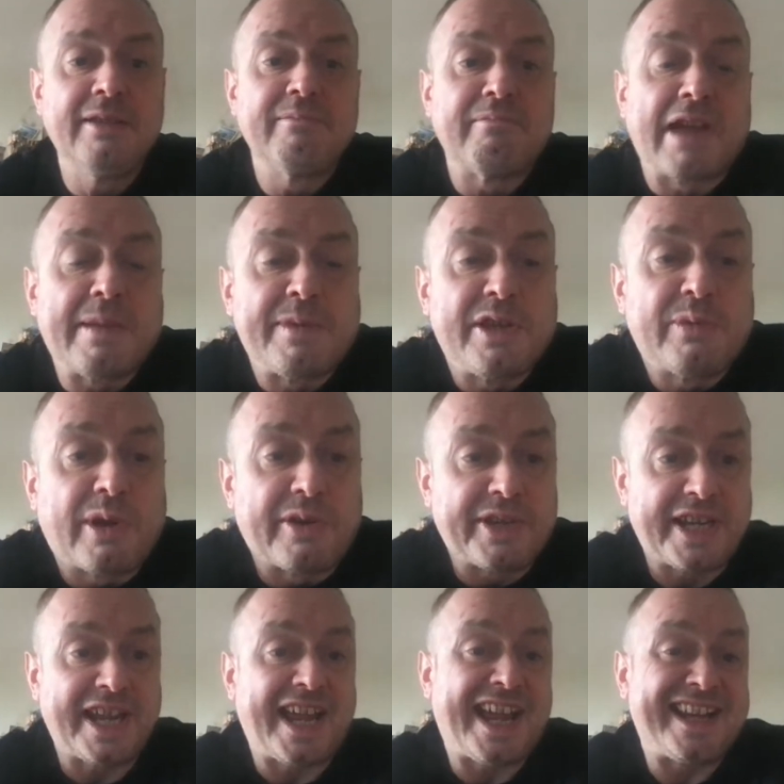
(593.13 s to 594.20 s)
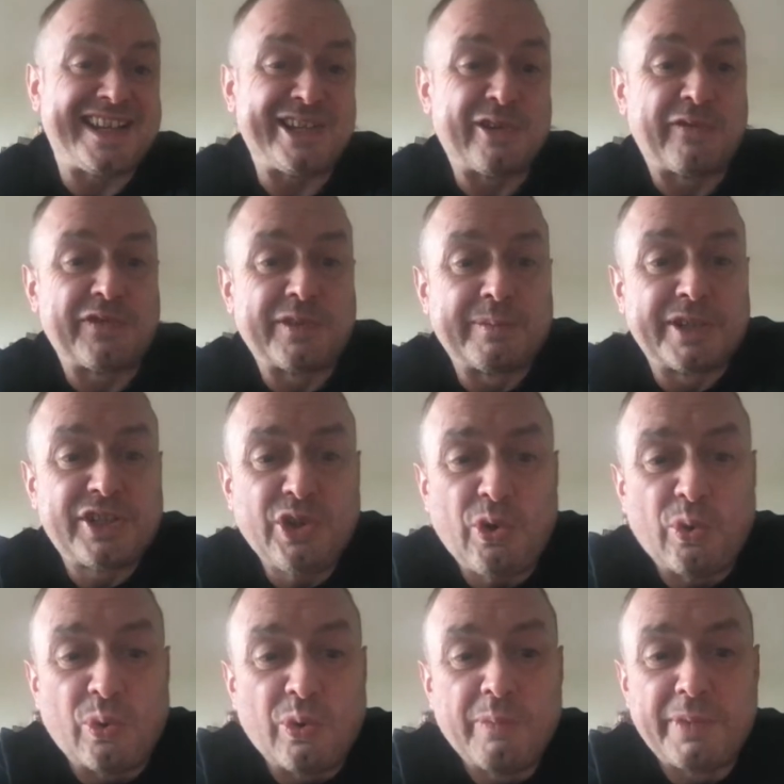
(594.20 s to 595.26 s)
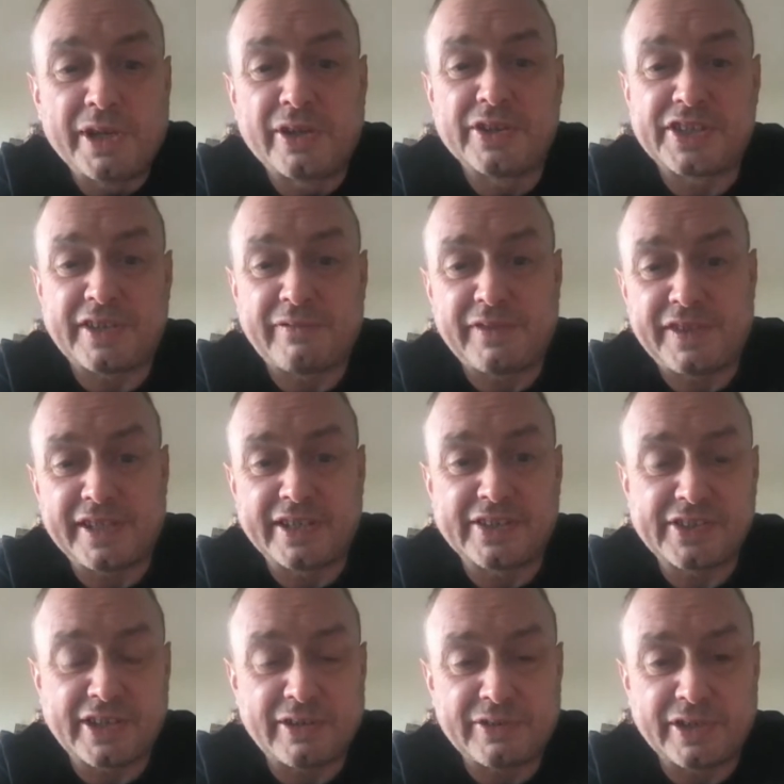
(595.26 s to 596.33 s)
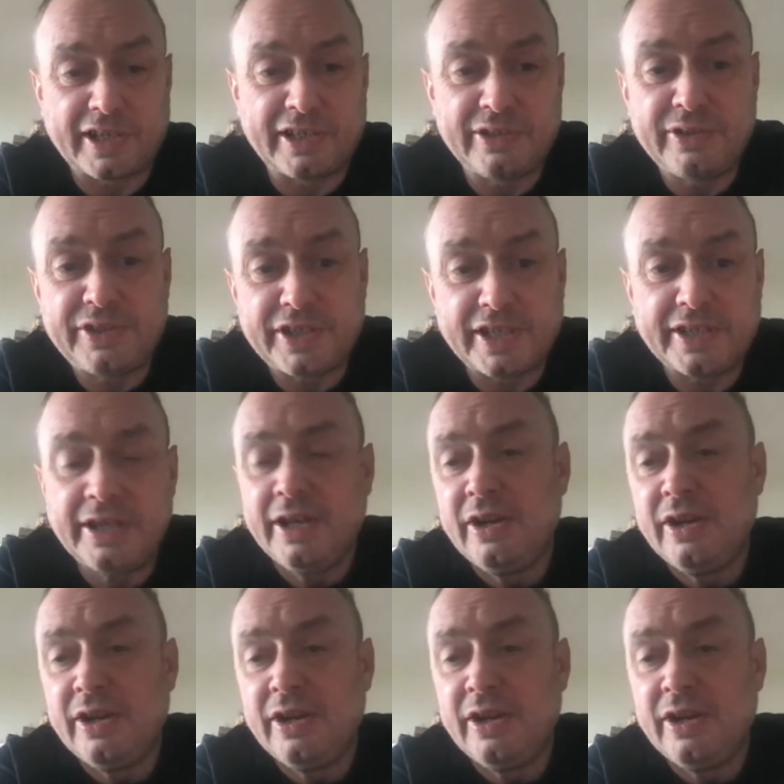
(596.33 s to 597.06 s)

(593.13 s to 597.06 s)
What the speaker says: maybe you won't hit any of them at all because everything's so diluted.